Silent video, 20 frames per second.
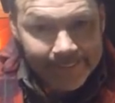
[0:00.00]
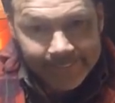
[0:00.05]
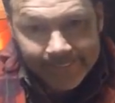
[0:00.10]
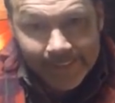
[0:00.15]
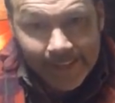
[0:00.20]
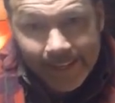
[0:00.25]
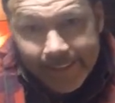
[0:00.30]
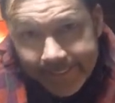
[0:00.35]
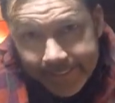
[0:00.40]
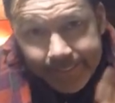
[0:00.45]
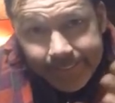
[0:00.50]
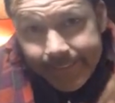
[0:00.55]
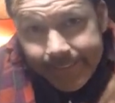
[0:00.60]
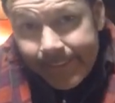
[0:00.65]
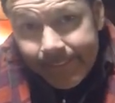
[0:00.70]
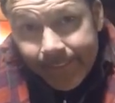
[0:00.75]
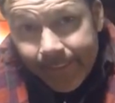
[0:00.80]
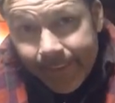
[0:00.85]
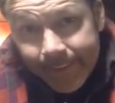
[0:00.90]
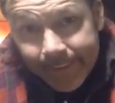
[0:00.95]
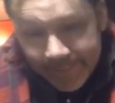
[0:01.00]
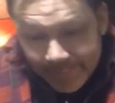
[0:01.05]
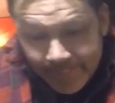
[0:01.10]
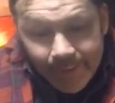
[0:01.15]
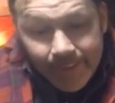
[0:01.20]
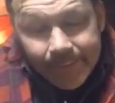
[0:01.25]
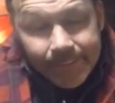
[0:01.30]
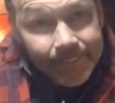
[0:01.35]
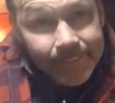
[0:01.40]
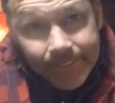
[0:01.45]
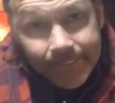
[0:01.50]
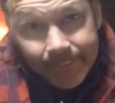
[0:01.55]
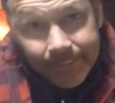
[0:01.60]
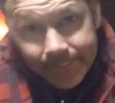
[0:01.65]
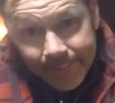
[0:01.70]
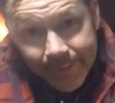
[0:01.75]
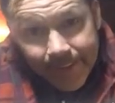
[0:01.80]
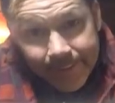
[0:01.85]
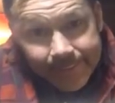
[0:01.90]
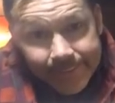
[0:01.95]
When I do these Buckin' specials,
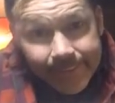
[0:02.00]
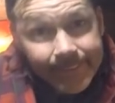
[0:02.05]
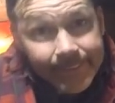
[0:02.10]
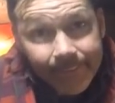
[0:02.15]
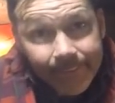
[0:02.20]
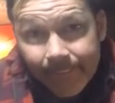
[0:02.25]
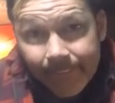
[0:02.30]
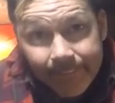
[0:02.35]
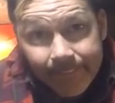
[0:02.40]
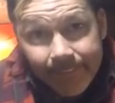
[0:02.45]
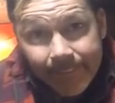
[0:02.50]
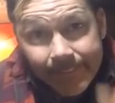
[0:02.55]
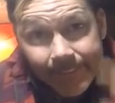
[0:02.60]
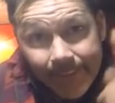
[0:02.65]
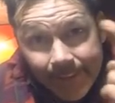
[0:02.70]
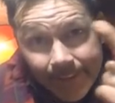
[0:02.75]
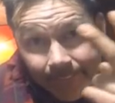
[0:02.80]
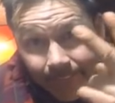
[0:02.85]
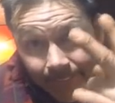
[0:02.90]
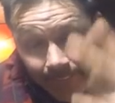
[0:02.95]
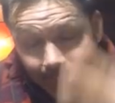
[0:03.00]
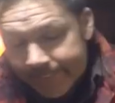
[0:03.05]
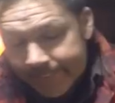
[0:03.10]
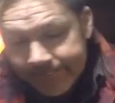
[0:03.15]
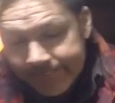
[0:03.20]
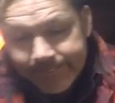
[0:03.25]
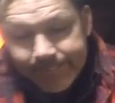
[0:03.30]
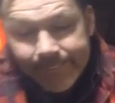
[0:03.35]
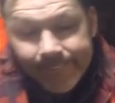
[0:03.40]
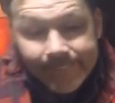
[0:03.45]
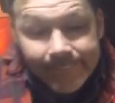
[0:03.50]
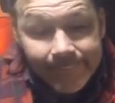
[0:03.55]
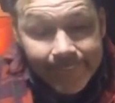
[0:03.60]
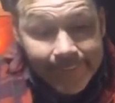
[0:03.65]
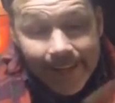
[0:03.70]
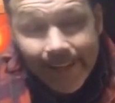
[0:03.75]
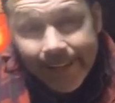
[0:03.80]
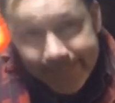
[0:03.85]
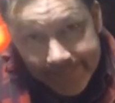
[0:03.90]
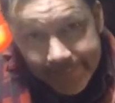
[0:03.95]
like this is only my second one,
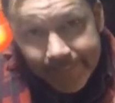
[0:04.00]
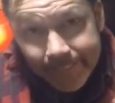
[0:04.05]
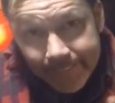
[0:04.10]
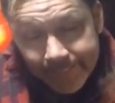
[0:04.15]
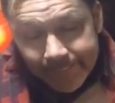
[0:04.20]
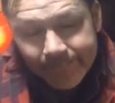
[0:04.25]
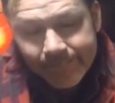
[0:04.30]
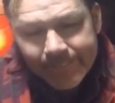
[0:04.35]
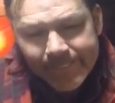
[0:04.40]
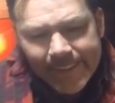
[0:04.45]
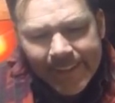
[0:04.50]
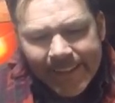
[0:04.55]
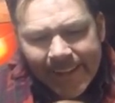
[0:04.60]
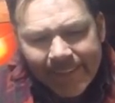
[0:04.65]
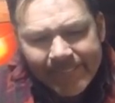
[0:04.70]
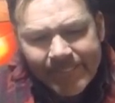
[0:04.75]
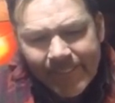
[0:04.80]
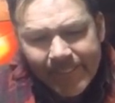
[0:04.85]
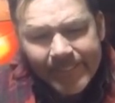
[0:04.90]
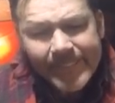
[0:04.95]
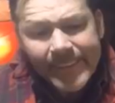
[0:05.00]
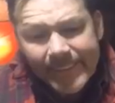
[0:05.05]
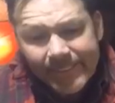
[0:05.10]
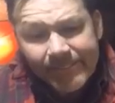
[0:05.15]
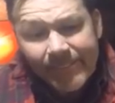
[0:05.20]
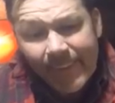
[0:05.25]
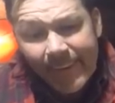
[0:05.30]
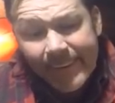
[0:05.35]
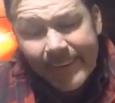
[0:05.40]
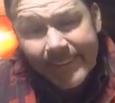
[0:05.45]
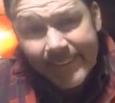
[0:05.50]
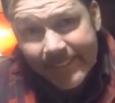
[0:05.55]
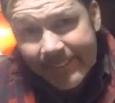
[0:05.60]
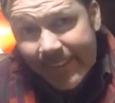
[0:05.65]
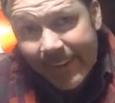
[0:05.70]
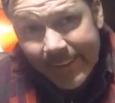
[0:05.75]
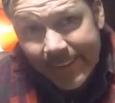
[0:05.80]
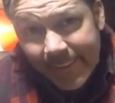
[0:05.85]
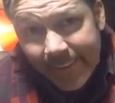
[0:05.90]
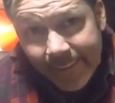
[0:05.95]
when I do them, and I put this bucking
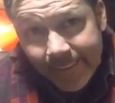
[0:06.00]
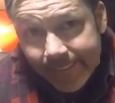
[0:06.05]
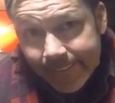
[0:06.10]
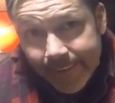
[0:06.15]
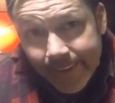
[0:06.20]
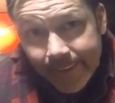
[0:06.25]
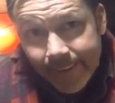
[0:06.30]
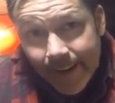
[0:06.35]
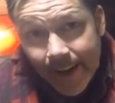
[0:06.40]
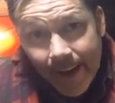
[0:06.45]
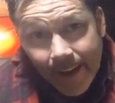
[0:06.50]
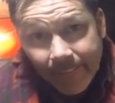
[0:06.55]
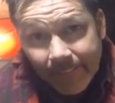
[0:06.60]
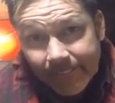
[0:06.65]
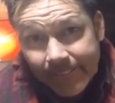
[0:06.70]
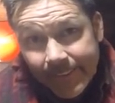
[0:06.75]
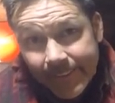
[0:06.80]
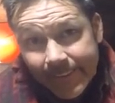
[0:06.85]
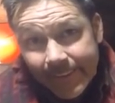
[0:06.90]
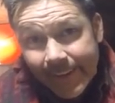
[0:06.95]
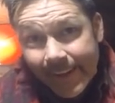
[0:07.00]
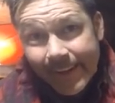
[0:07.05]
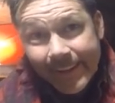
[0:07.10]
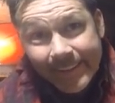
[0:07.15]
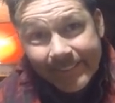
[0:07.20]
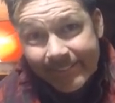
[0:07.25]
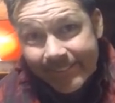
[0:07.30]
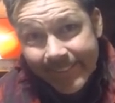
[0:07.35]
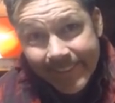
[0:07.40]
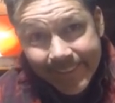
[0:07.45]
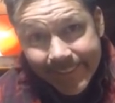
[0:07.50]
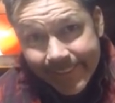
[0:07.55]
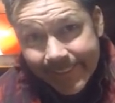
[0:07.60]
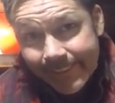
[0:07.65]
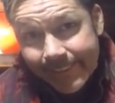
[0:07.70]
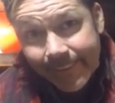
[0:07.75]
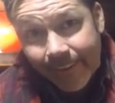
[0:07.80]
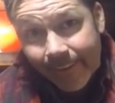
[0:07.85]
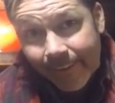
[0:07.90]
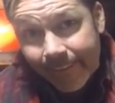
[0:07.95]
special on there, I feel like a
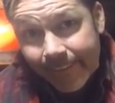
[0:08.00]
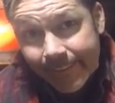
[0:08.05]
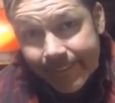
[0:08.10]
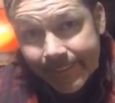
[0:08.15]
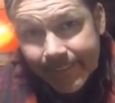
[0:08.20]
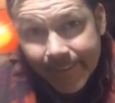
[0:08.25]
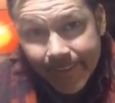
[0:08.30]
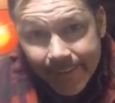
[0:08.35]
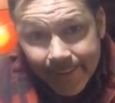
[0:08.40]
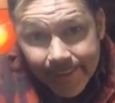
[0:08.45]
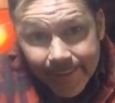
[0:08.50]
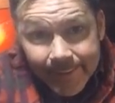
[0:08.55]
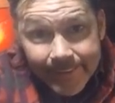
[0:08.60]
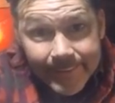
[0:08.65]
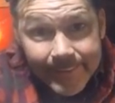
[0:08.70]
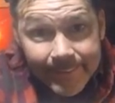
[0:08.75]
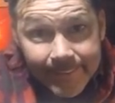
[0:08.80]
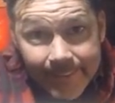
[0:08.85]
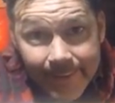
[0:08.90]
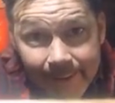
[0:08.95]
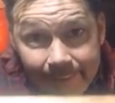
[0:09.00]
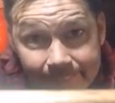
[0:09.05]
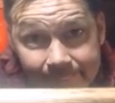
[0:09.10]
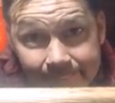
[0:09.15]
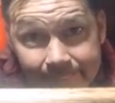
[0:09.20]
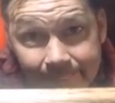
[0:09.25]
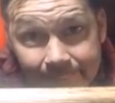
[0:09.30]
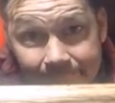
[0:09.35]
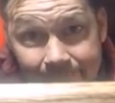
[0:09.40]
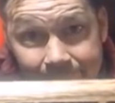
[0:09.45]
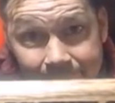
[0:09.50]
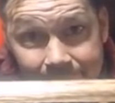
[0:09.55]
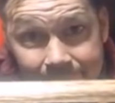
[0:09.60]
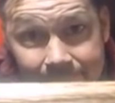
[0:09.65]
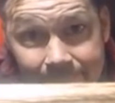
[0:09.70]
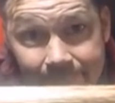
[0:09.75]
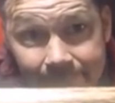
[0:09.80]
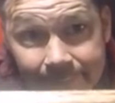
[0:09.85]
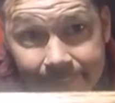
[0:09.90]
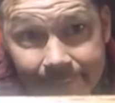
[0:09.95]
million dollars. Because look how good it
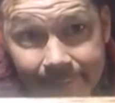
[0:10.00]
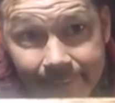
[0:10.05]
looks.